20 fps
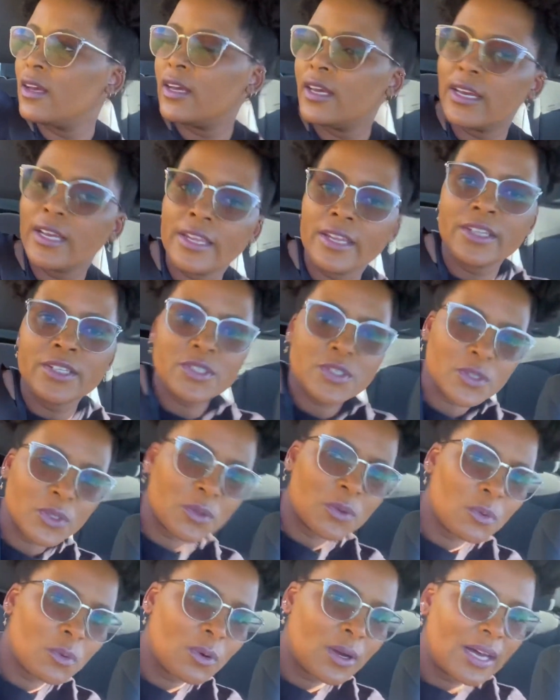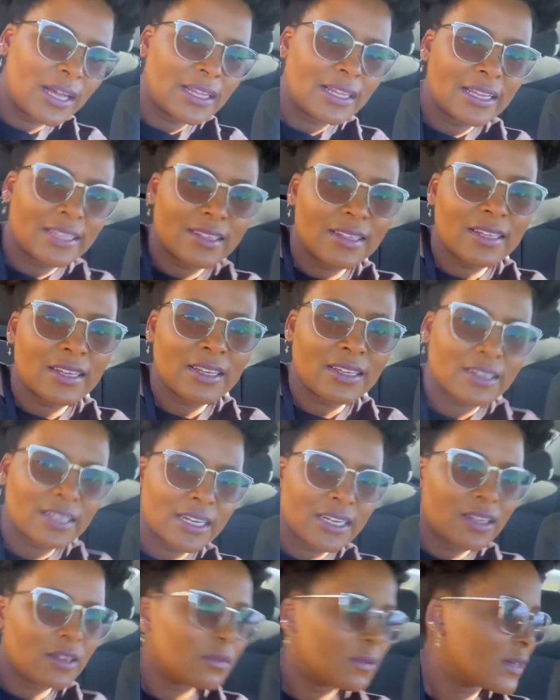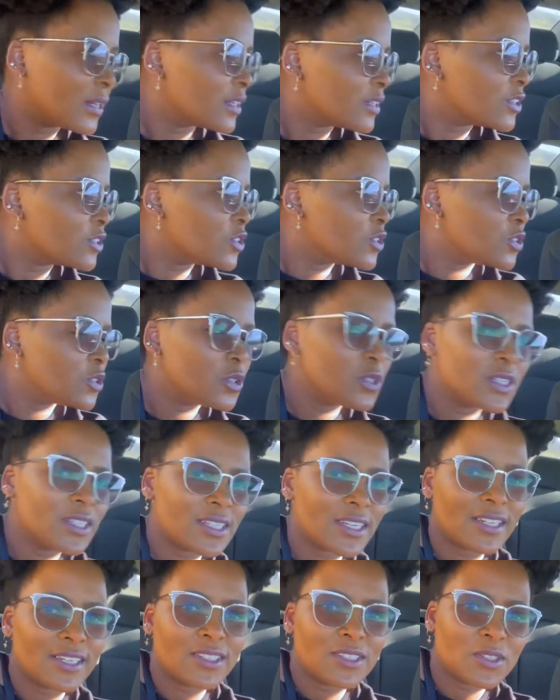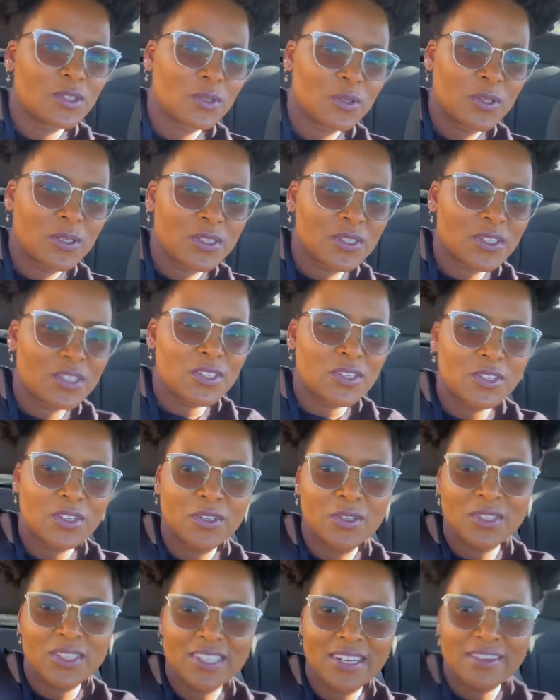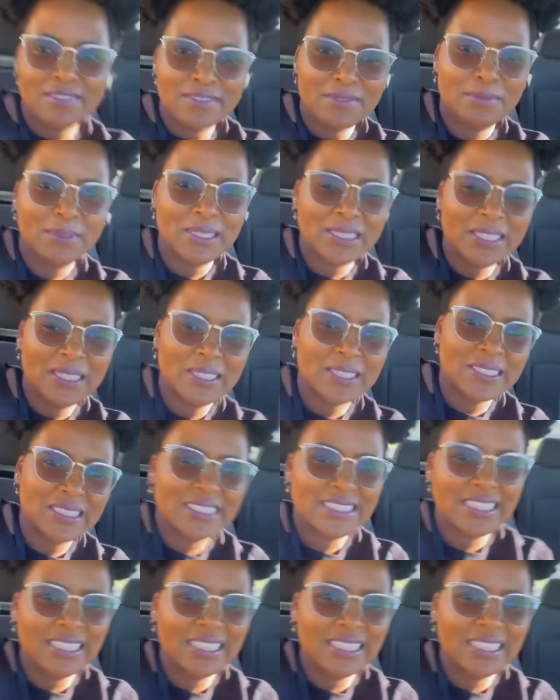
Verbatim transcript: in a short while. I think right now what I need to do is I need to concentrate on driving because